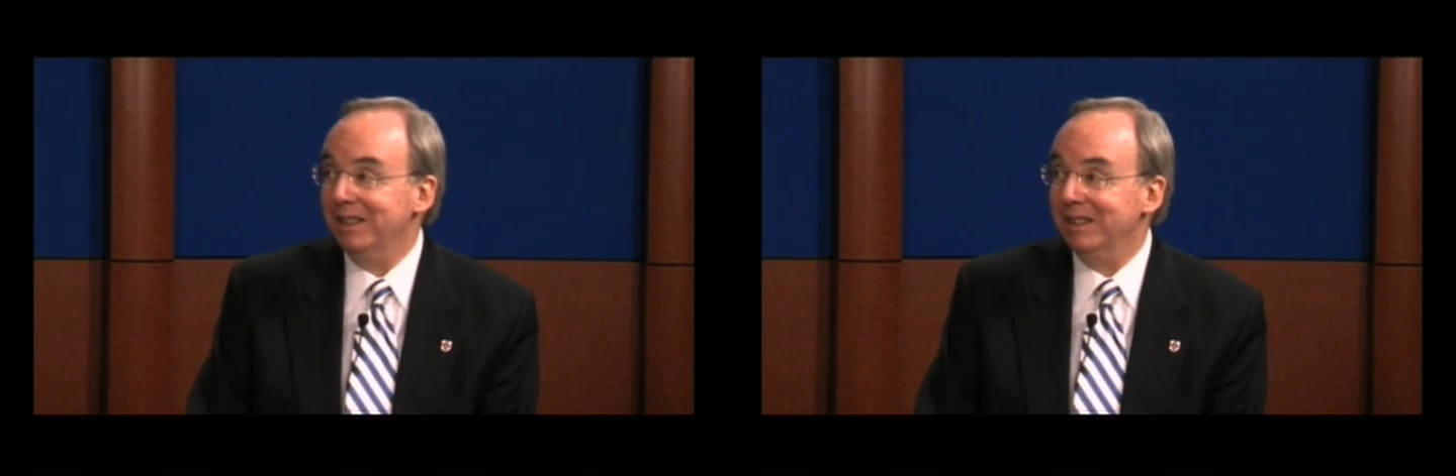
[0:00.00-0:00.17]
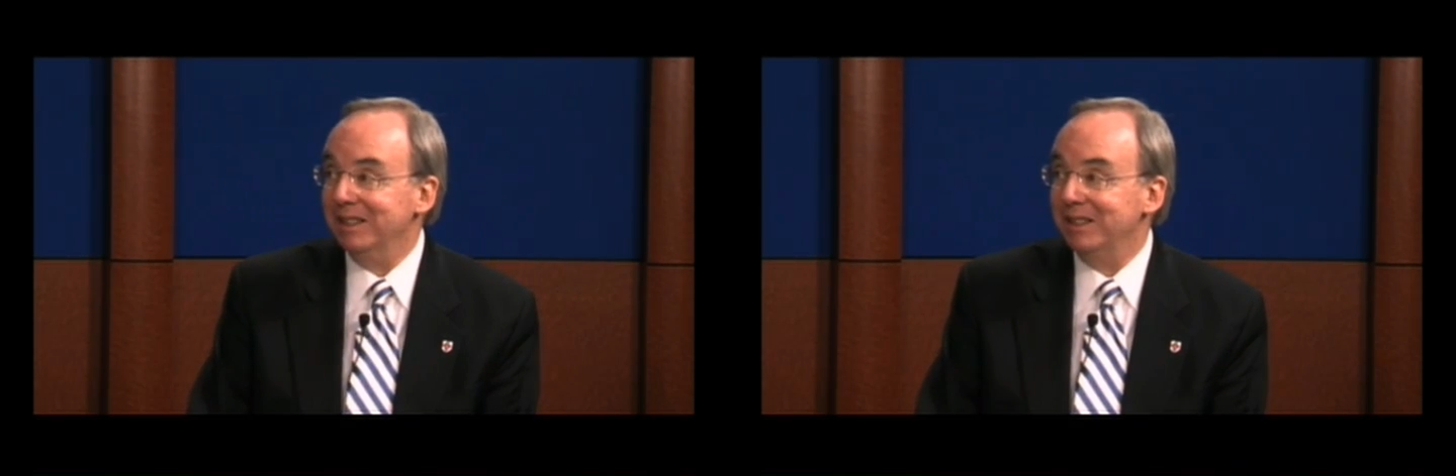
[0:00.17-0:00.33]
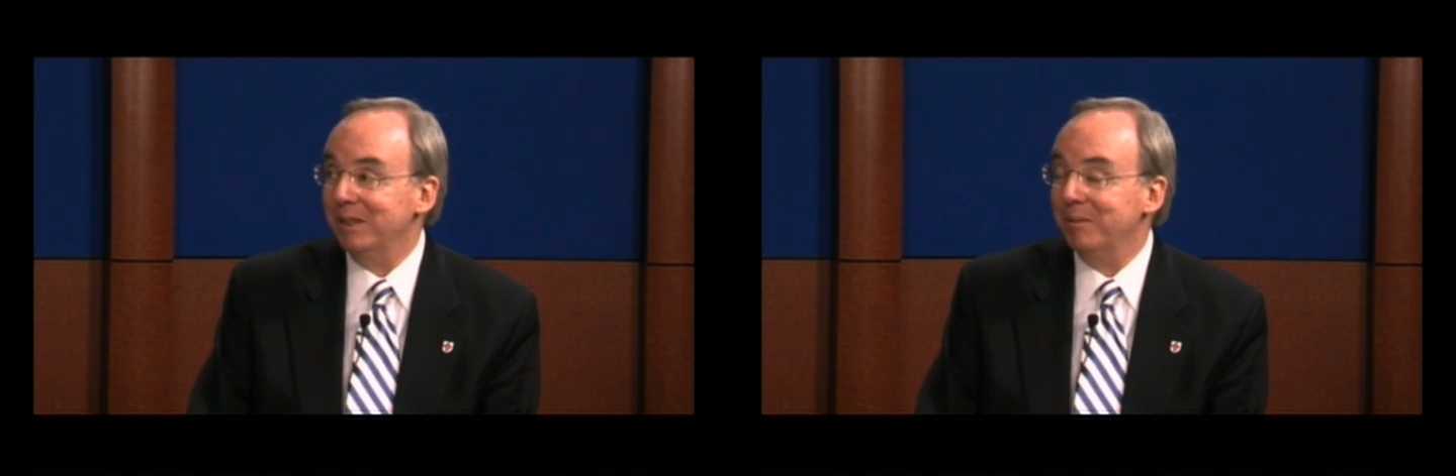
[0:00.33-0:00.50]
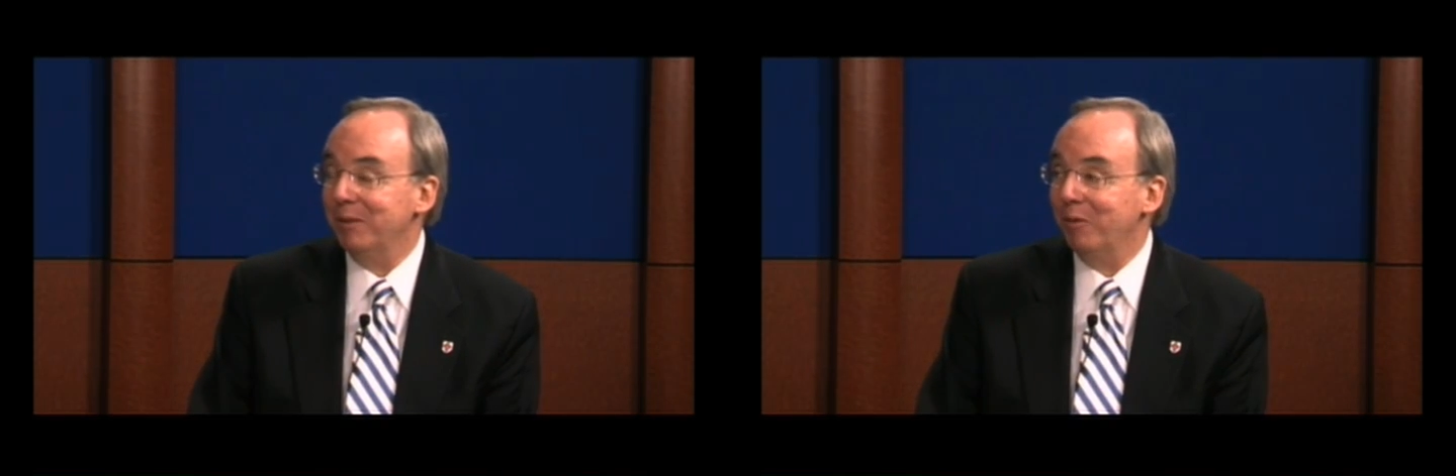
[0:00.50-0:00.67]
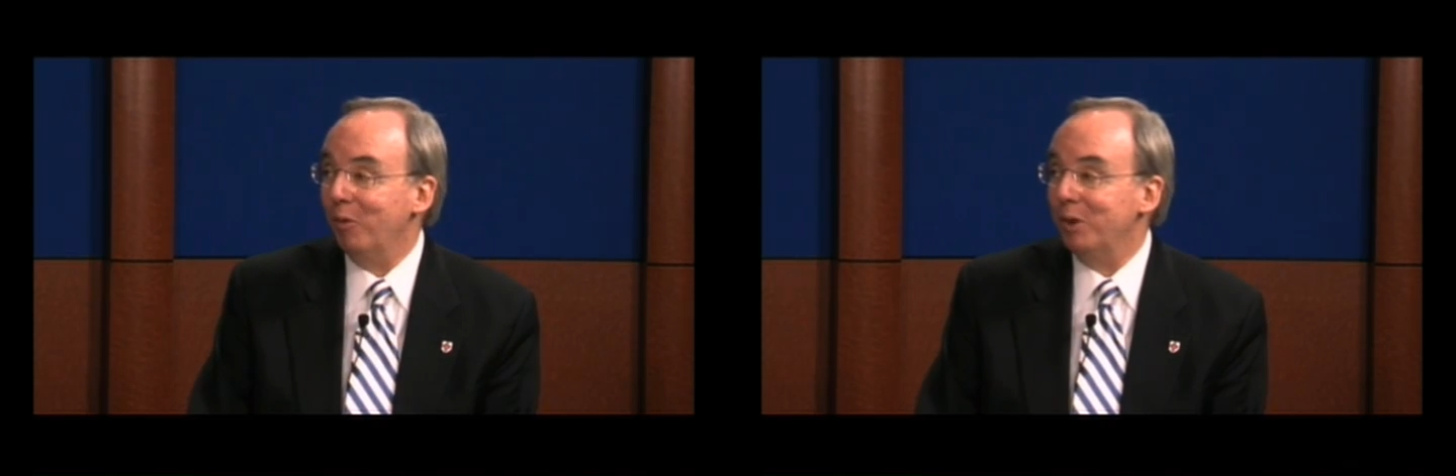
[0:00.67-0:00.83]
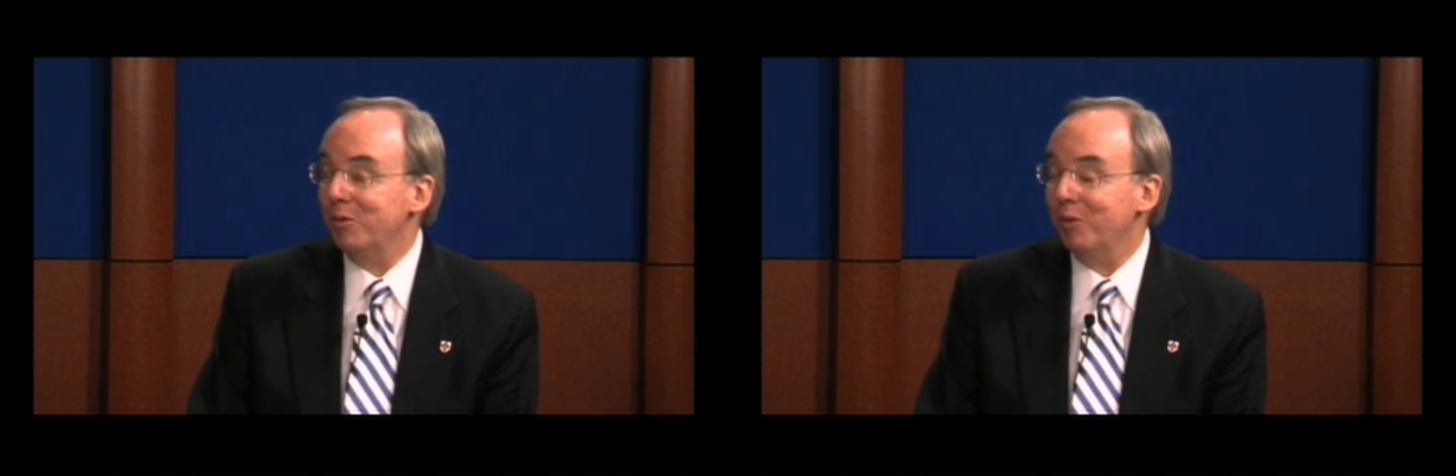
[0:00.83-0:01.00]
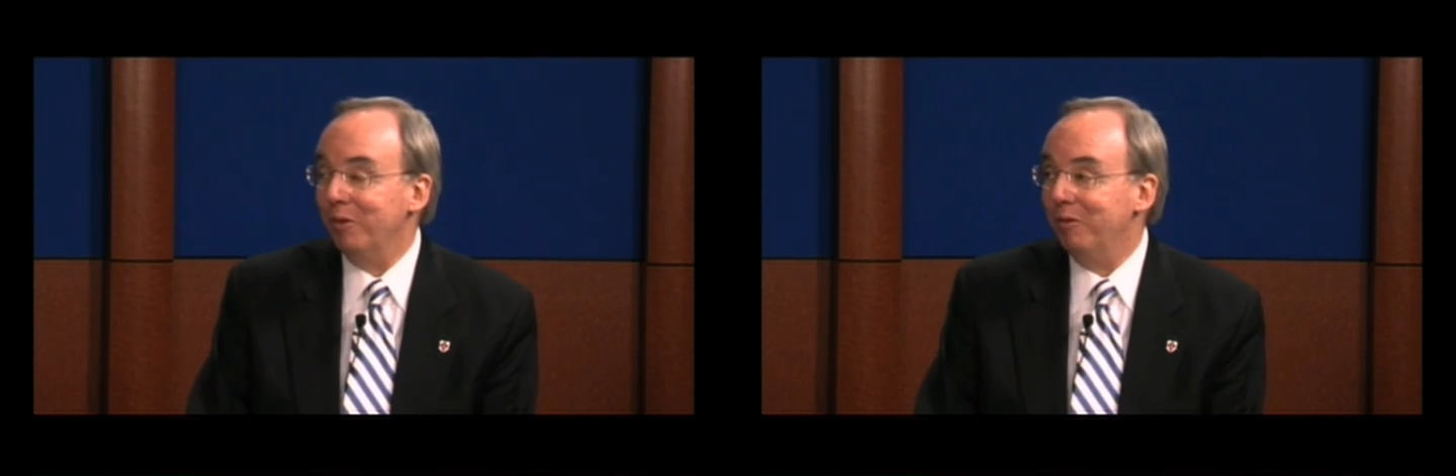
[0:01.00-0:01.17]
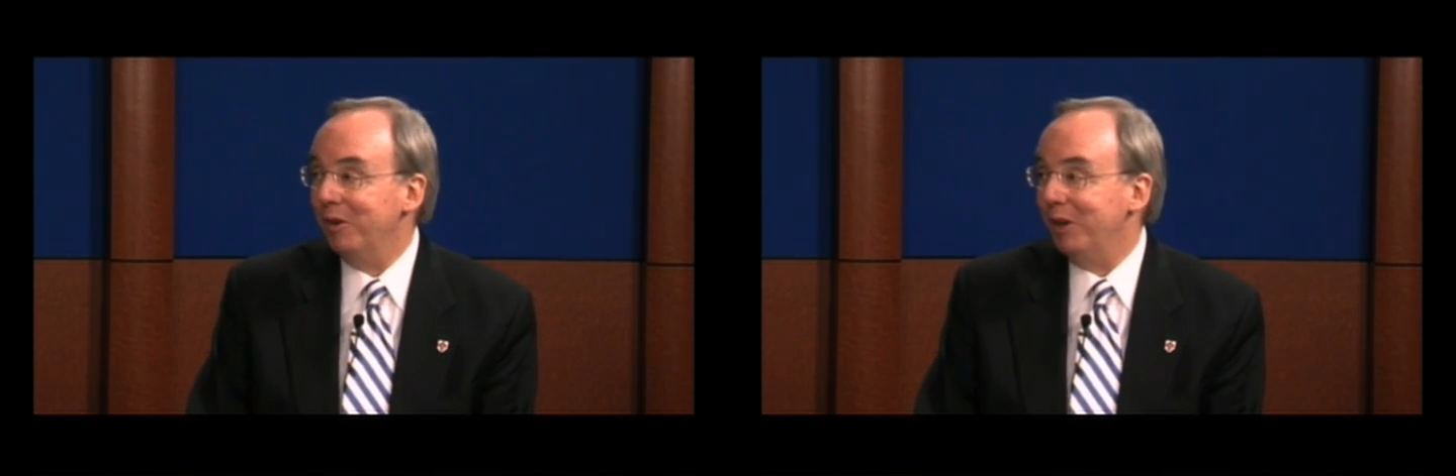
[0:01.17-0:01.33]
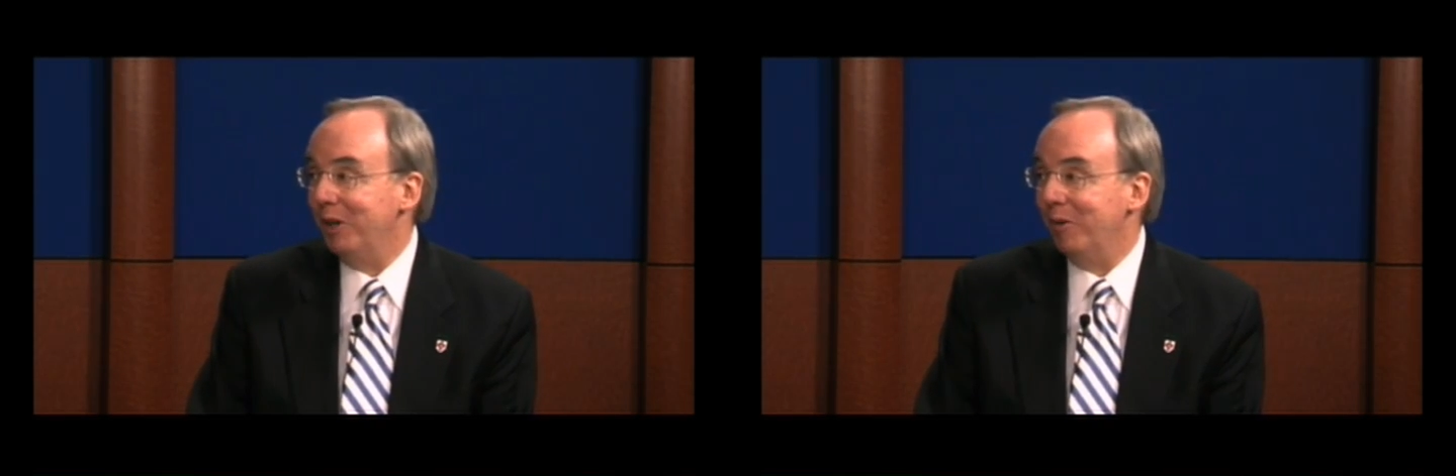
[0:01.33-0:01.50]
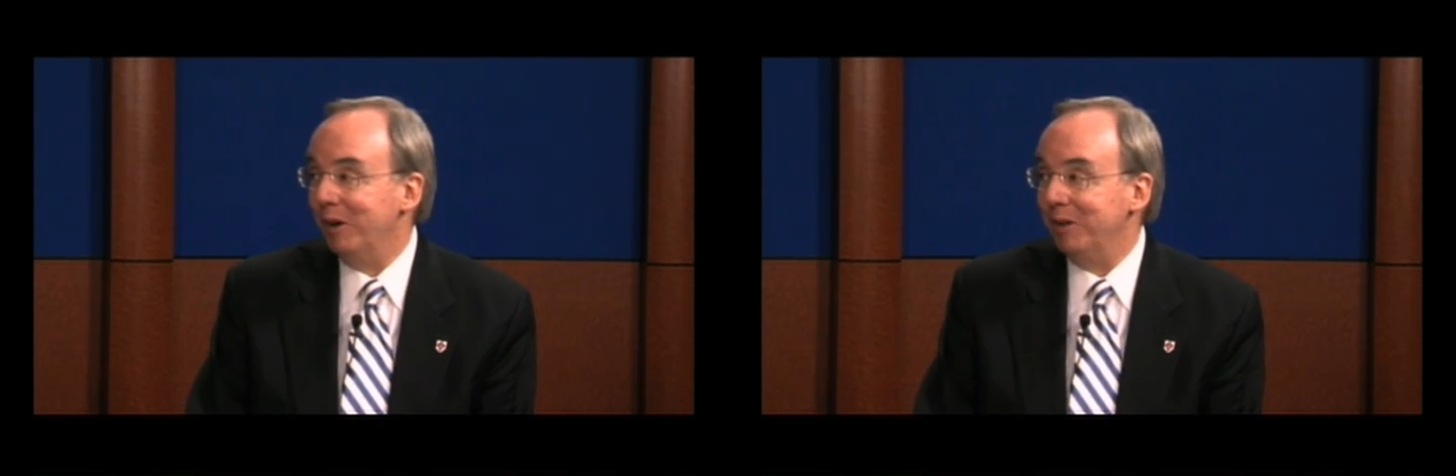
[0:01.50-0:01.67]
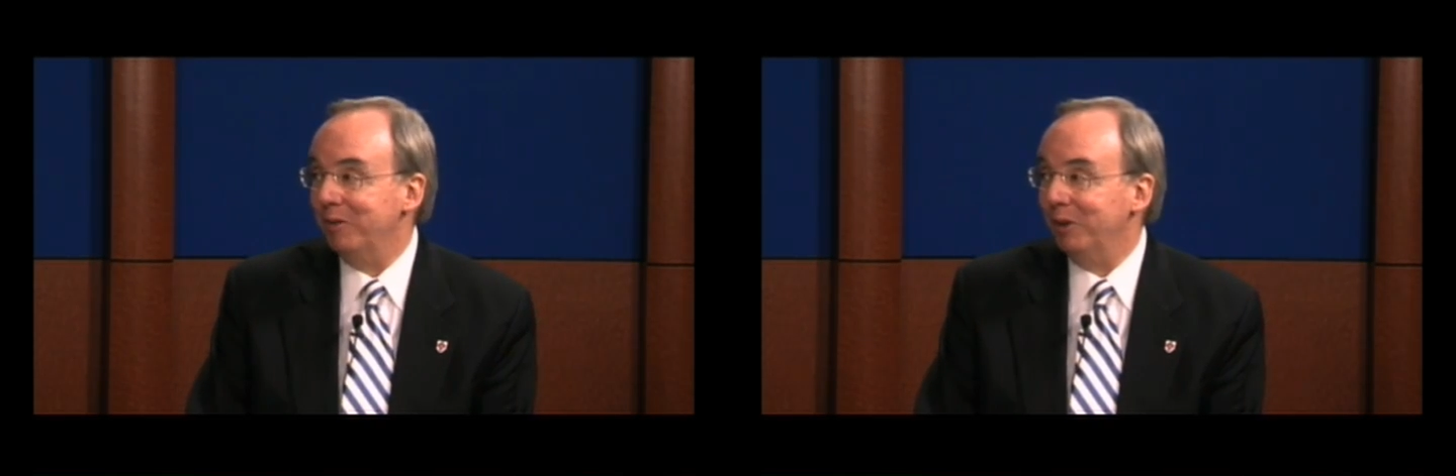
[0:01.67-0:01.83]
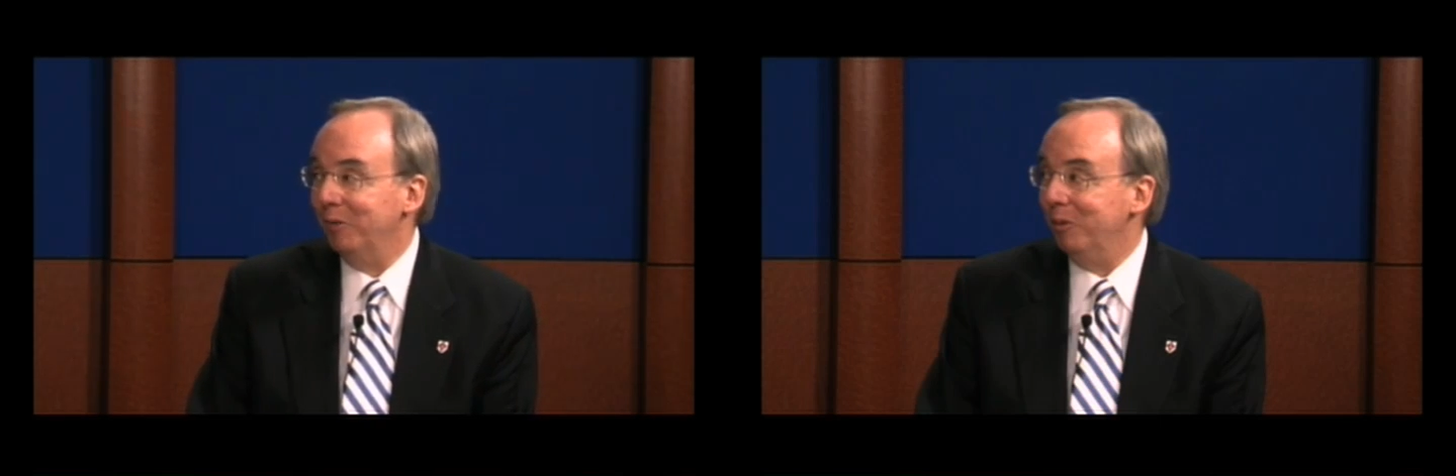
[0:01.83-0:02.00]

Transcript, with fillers: uh, something for which we're very grateful.